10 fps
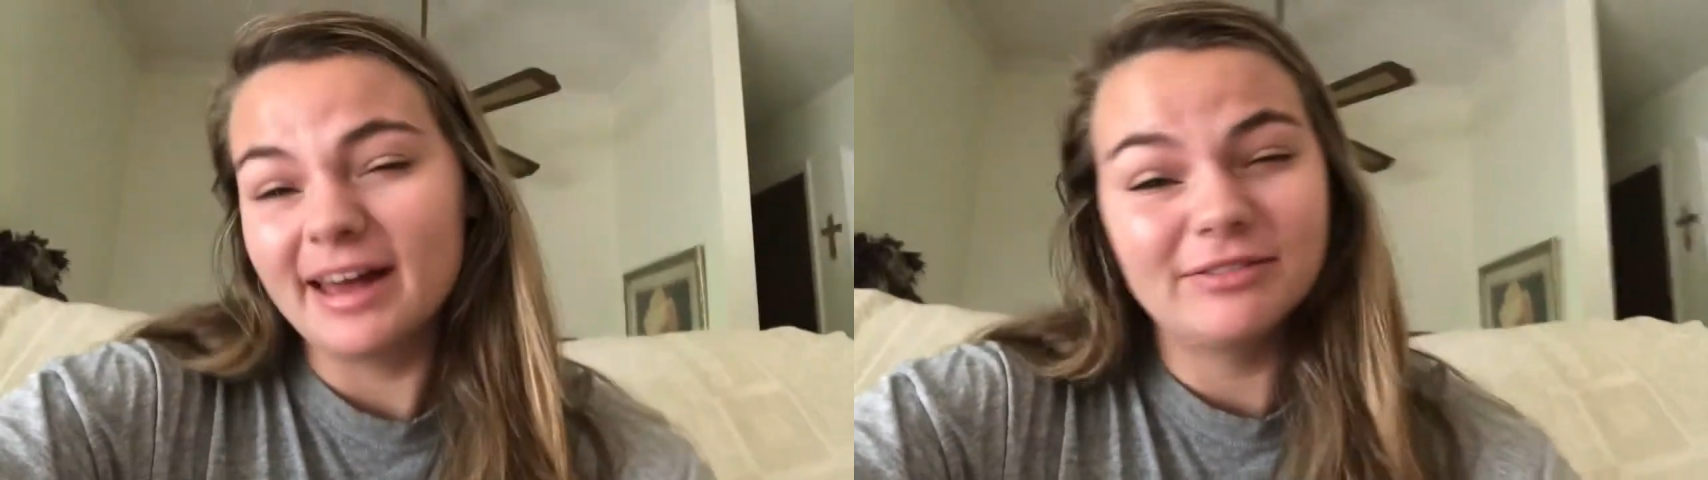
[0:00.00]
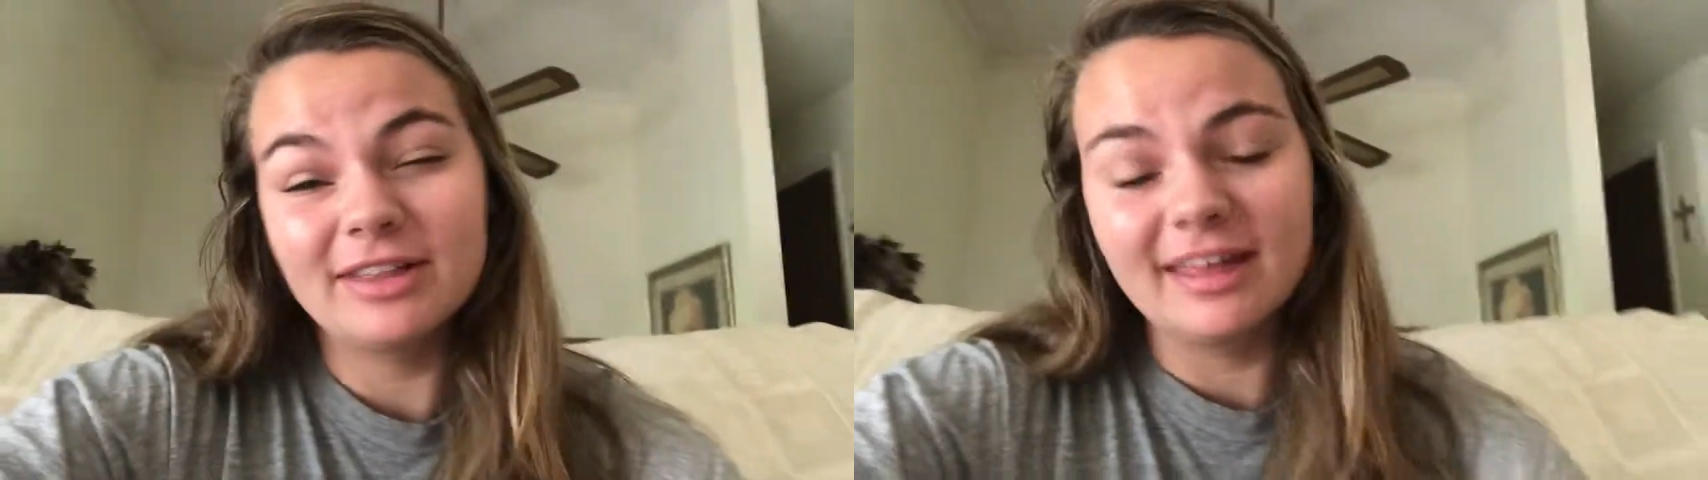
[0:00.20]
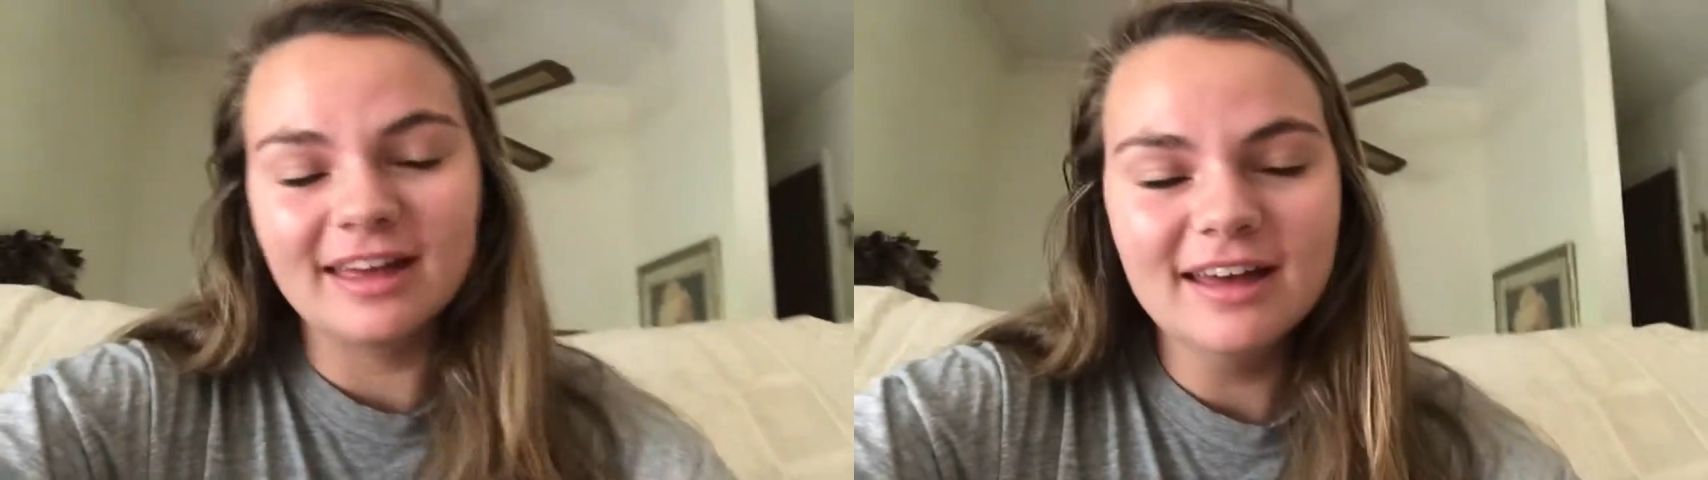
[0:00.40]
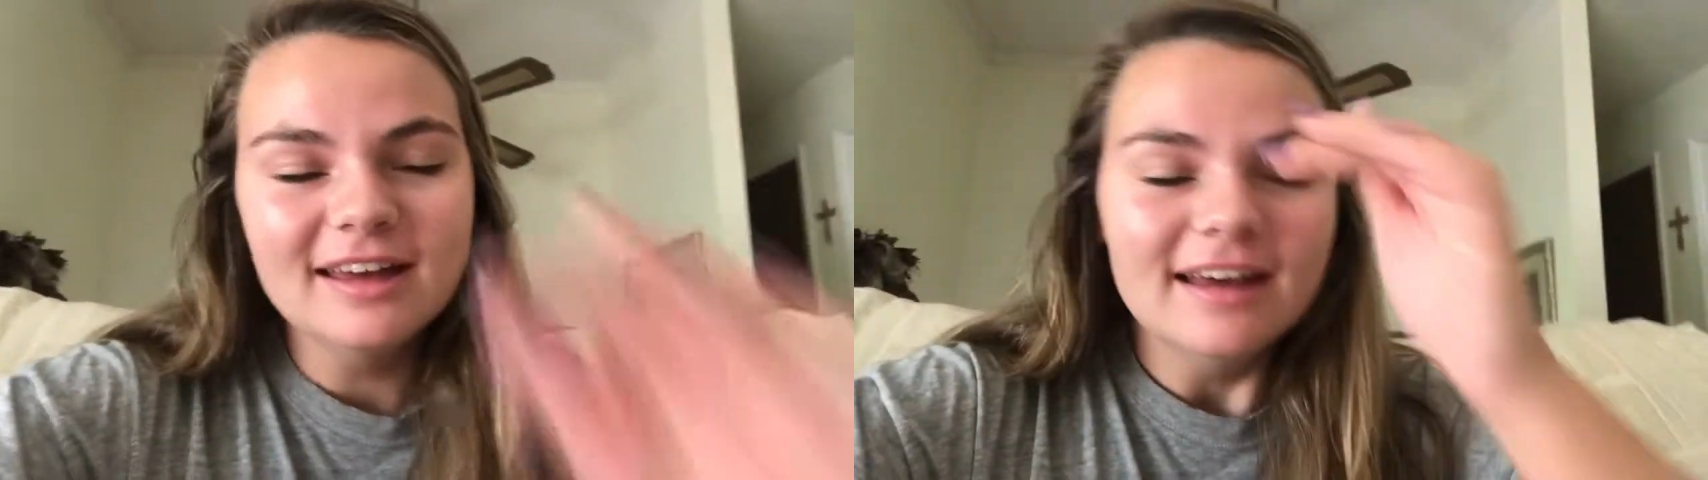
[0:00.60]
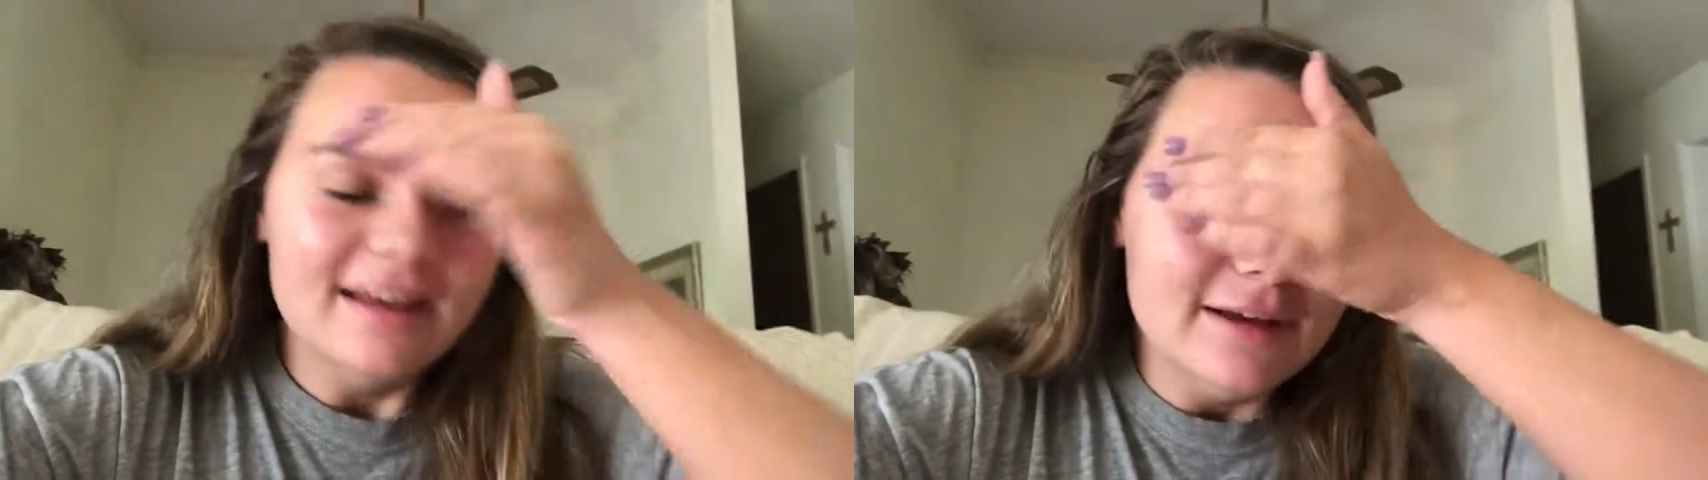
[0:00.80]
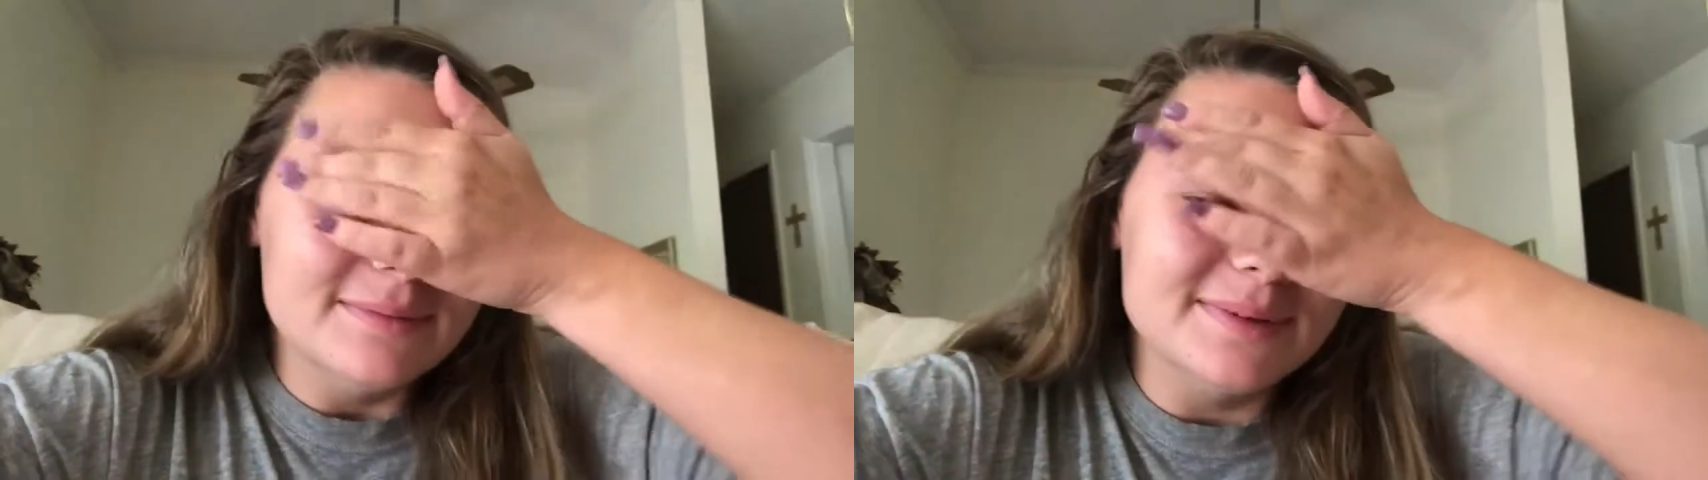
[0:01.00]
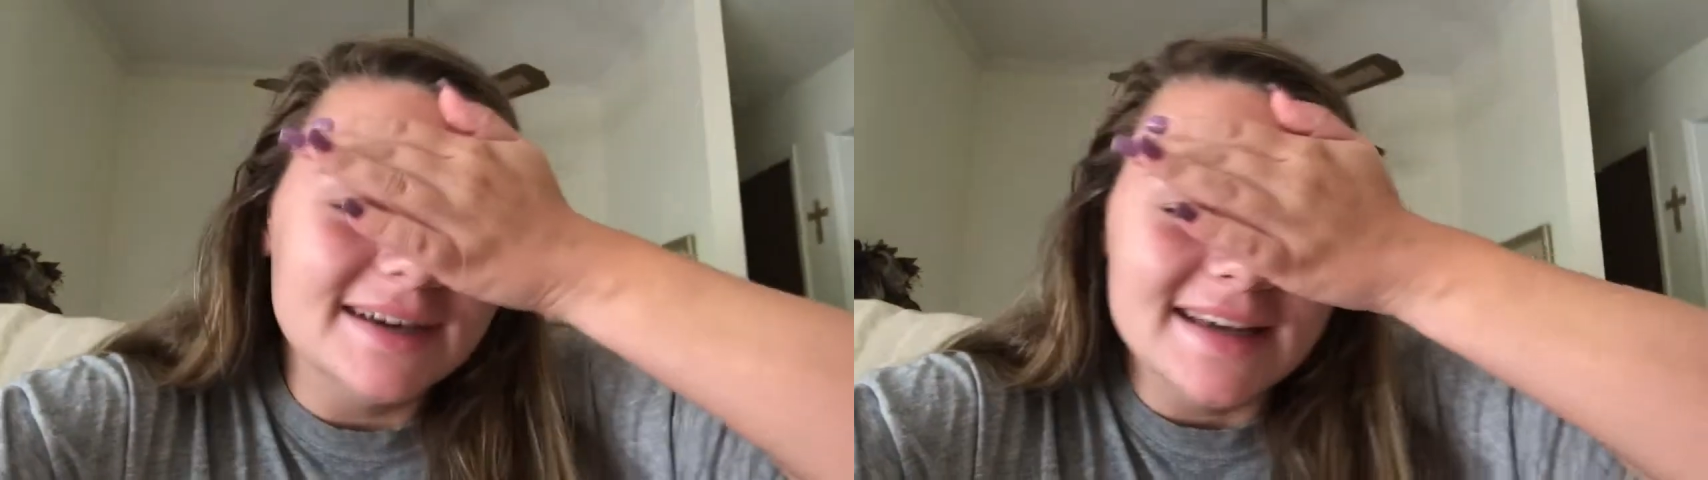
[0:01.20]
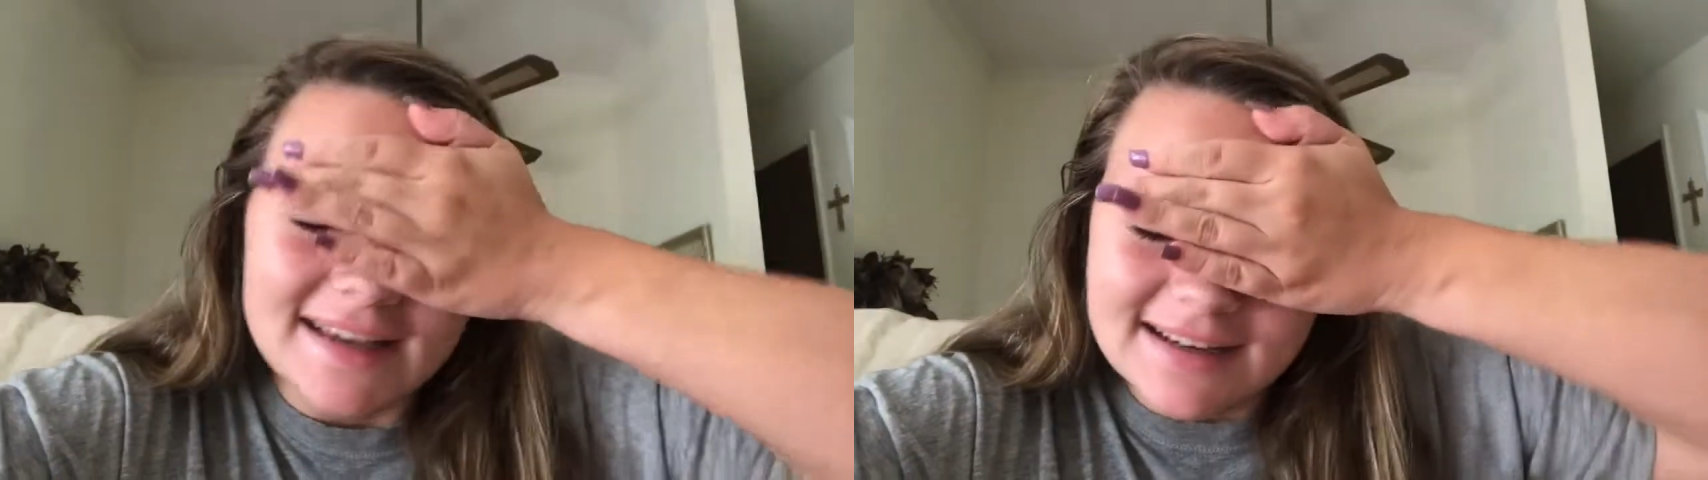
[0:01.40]
everything,
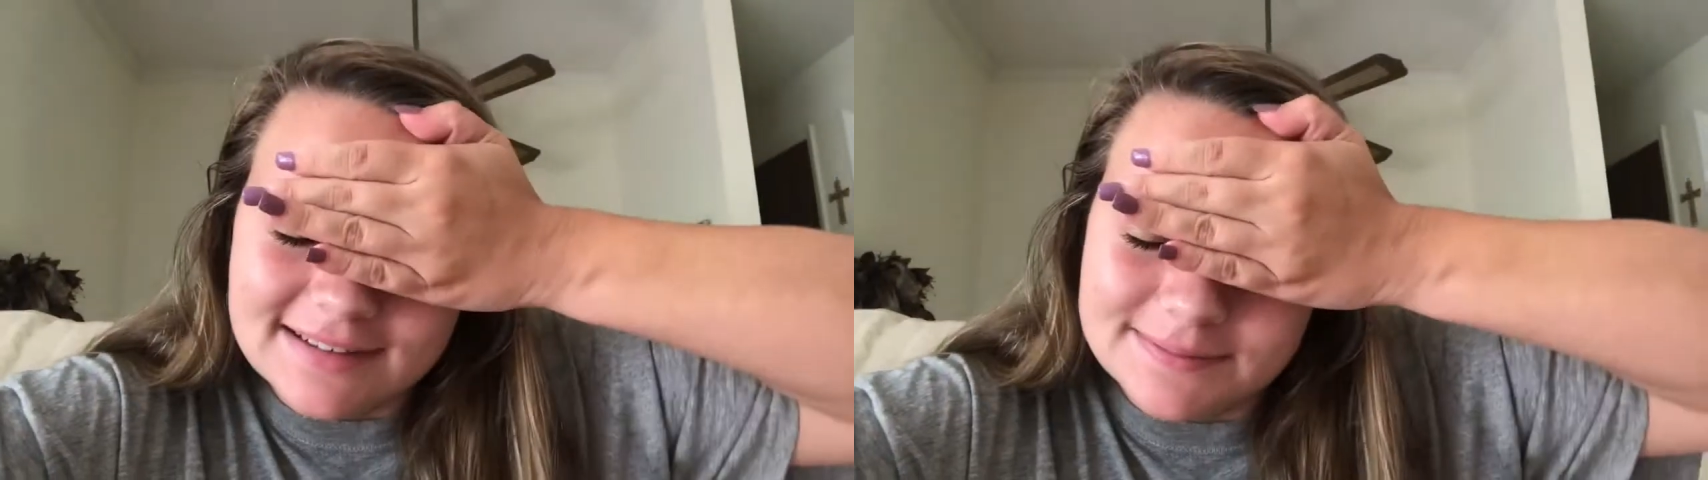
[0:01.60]
but.